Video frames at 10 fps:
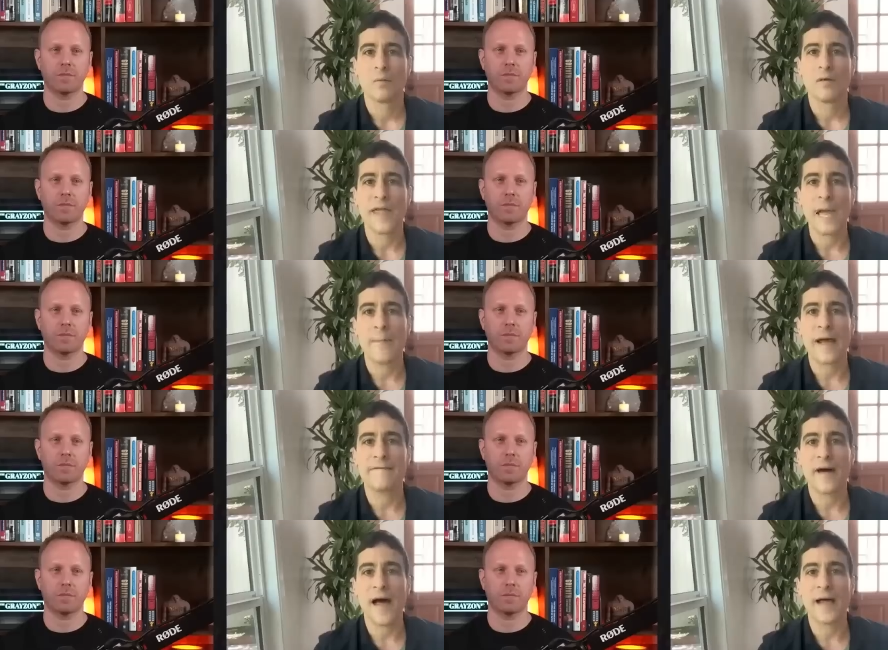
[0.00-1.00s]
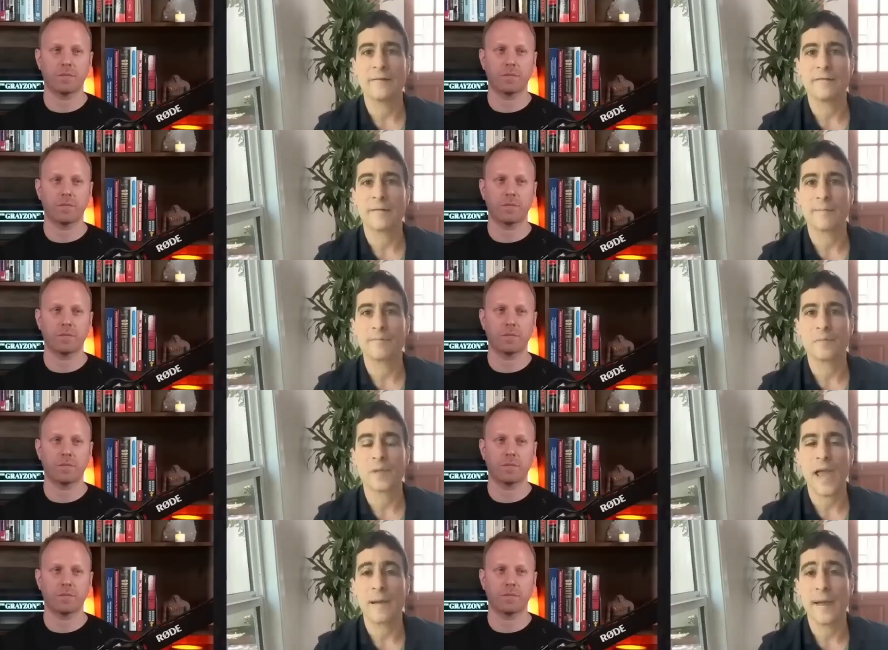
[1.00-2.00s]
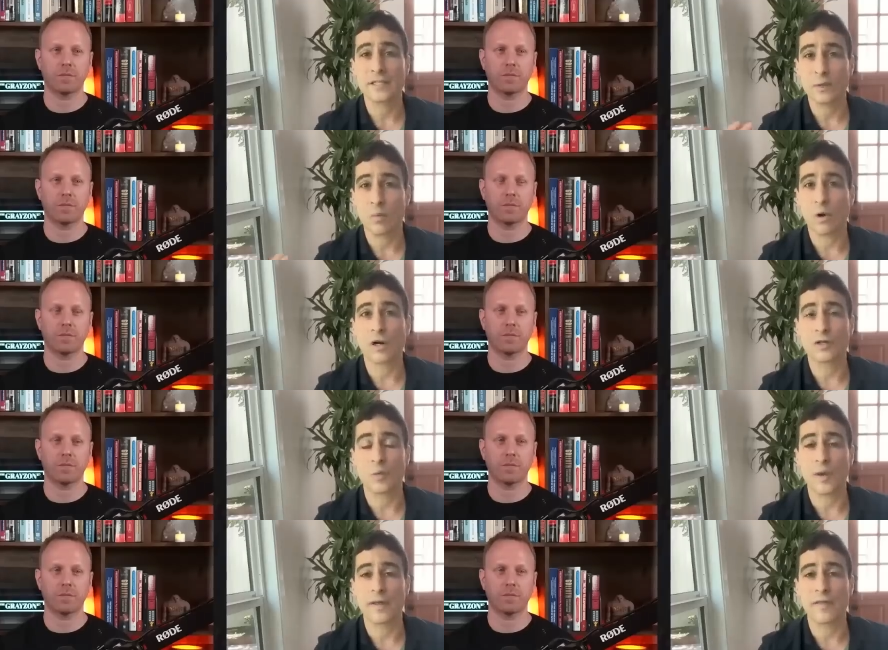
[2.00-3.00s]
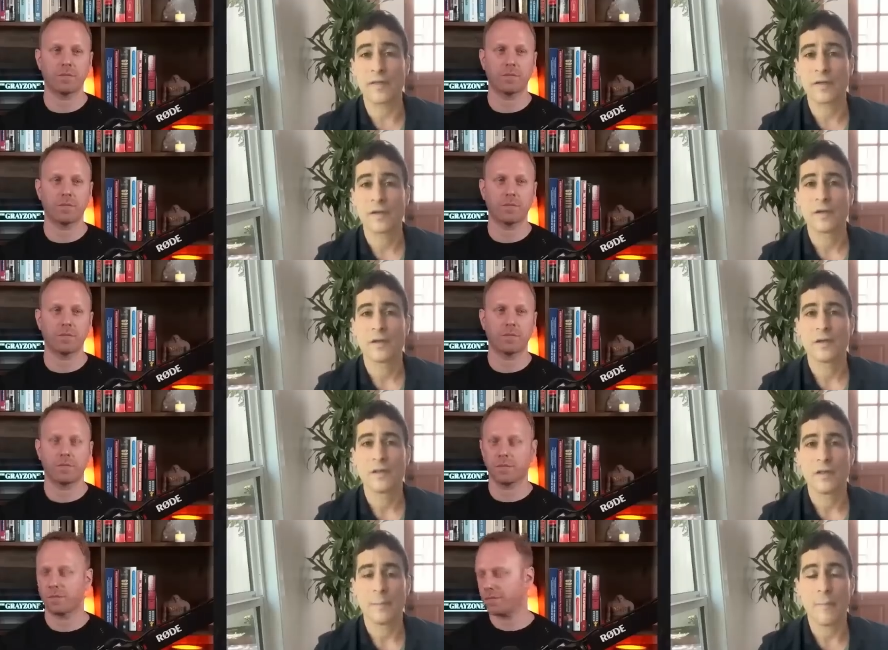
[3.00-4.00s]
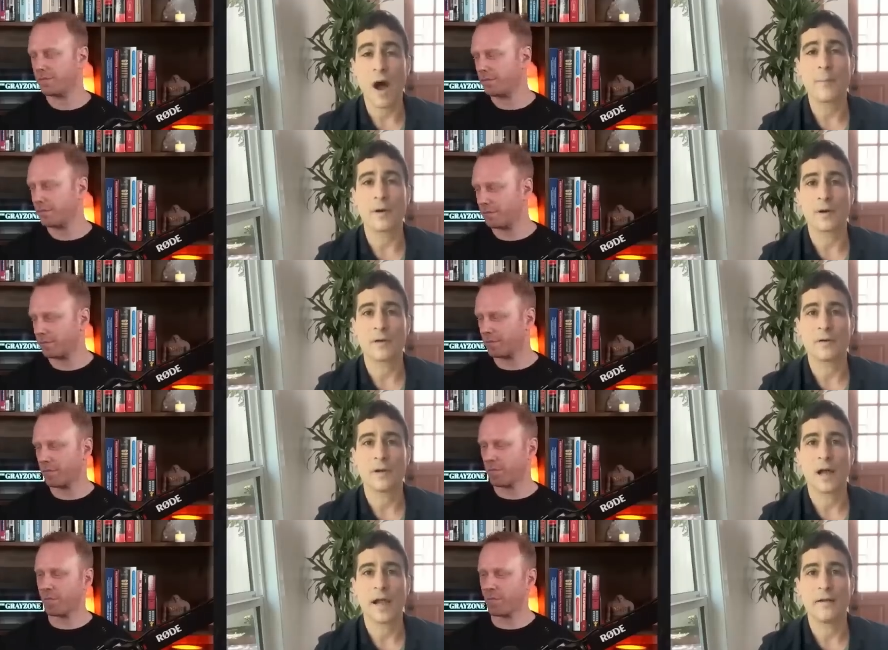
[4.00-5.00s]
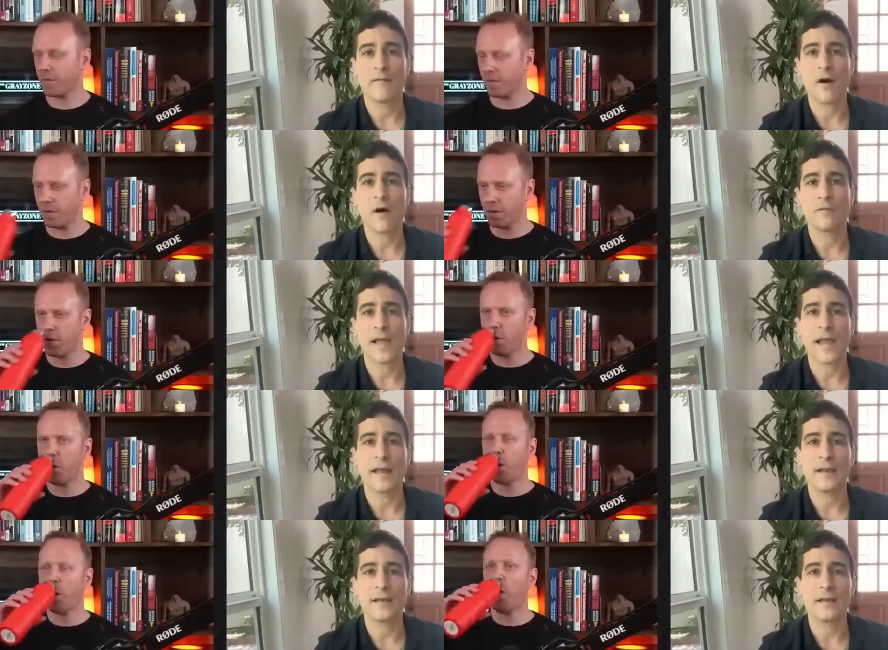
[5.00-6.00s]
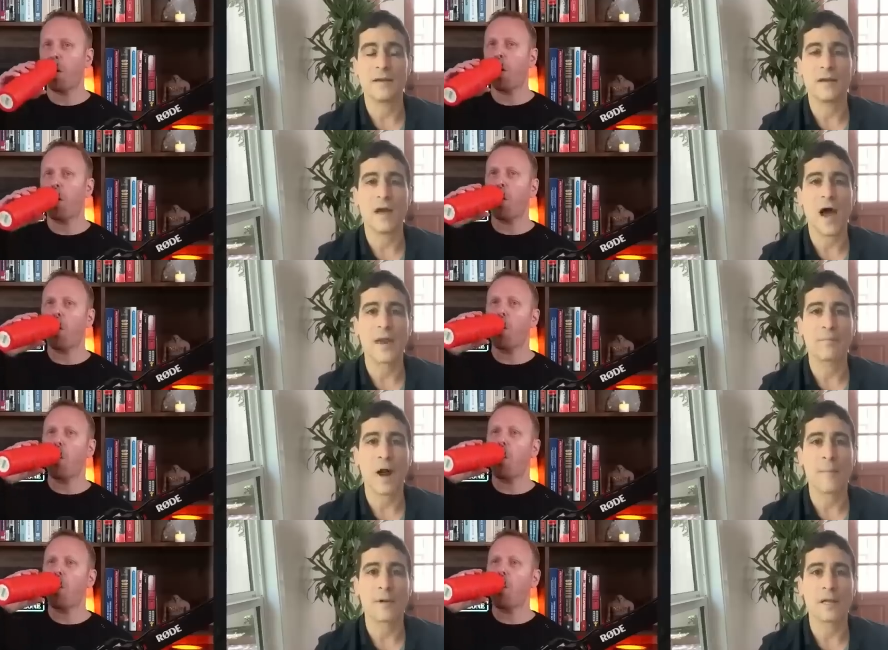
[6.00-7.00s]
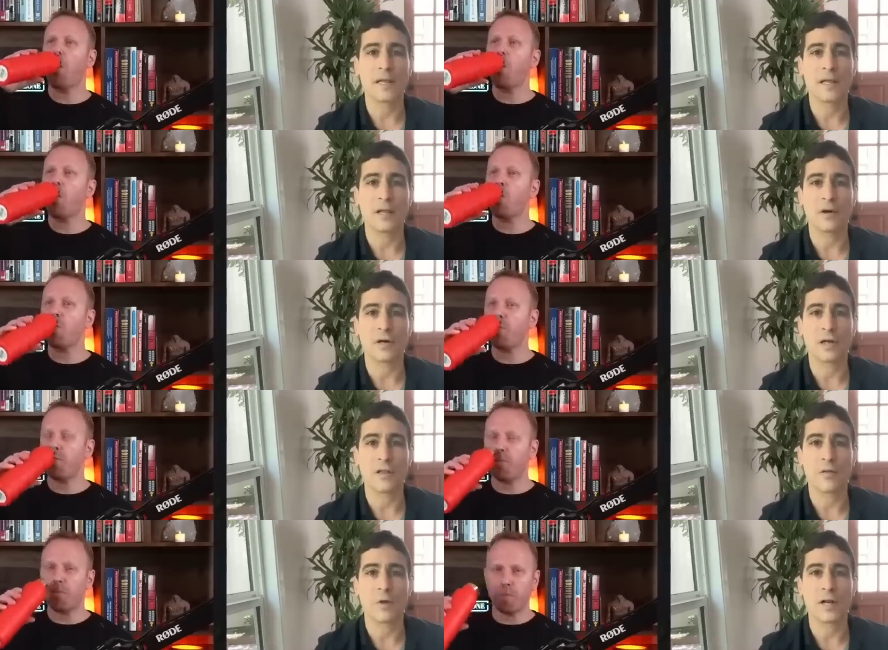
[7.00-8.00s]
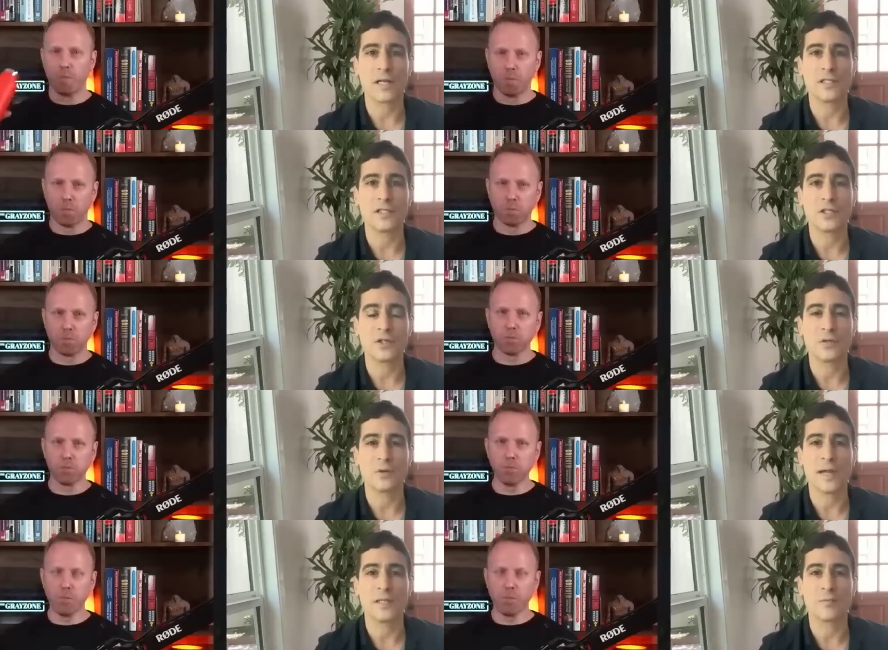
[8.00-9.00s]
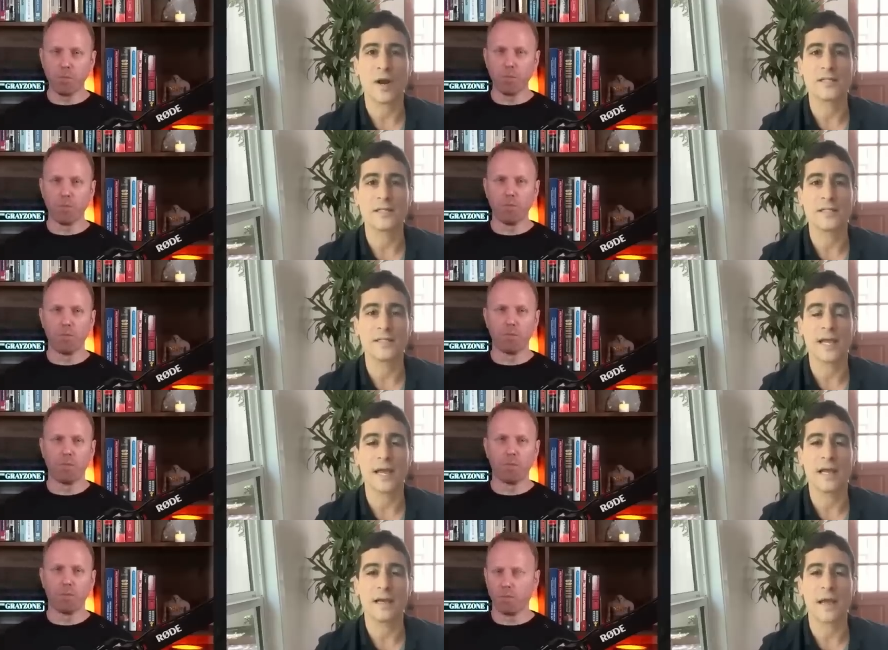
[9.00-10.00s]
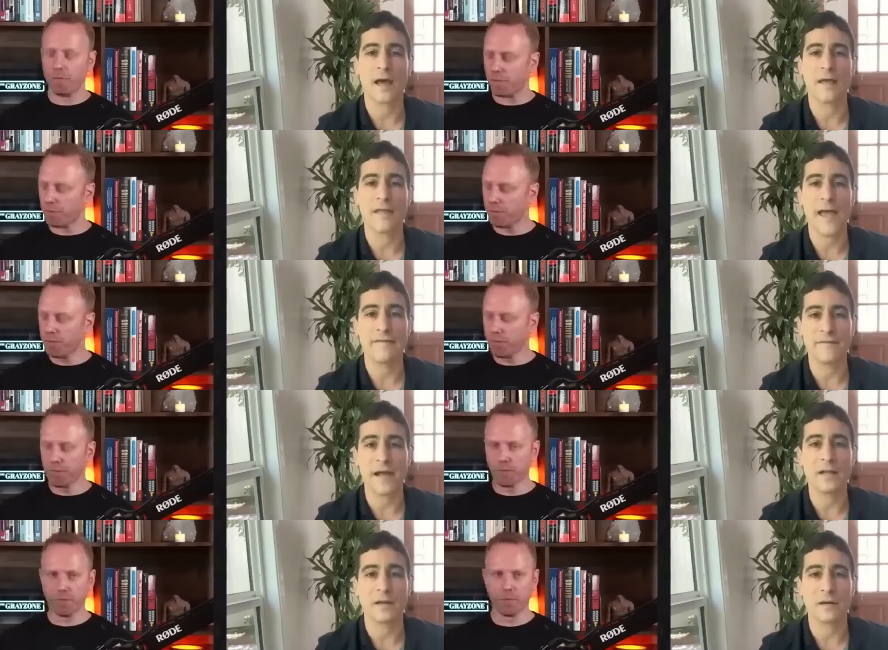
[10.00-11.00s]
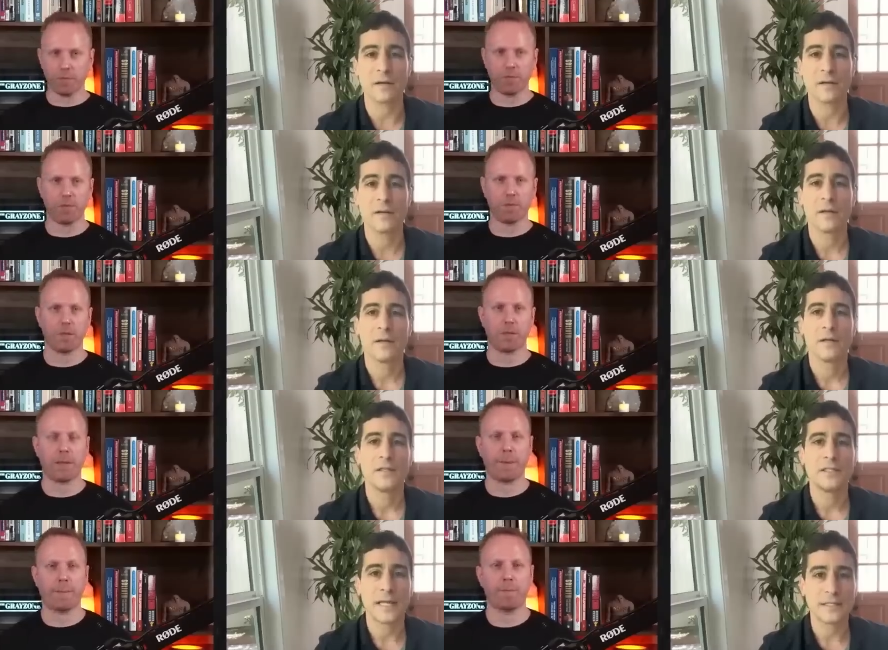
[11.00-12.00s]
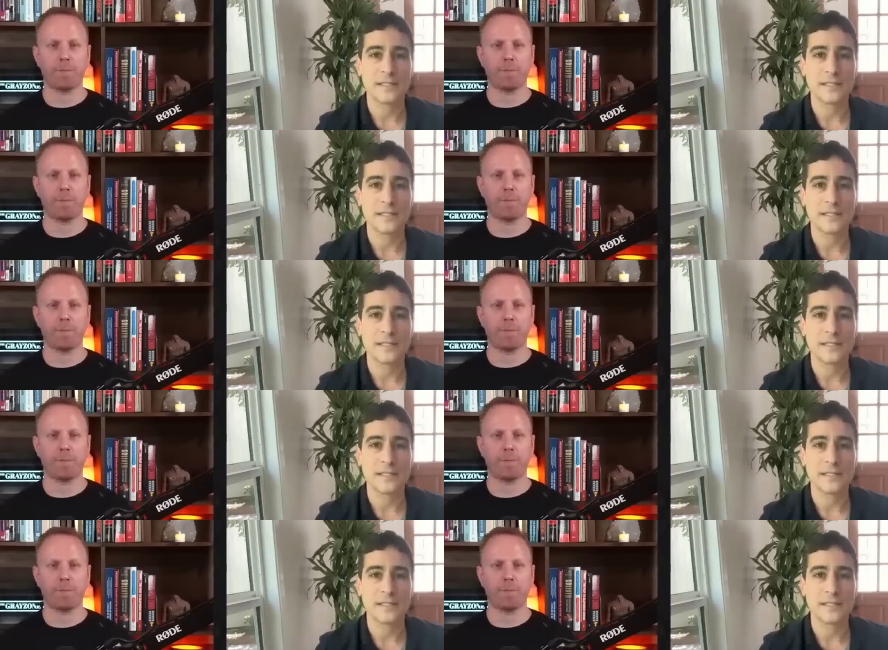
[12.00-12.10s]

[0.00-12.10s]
Speaker 1: where the MI5 had basically worked with the bomber uh, involved and not properly alerted authorities to his presence. And uh, that failure set in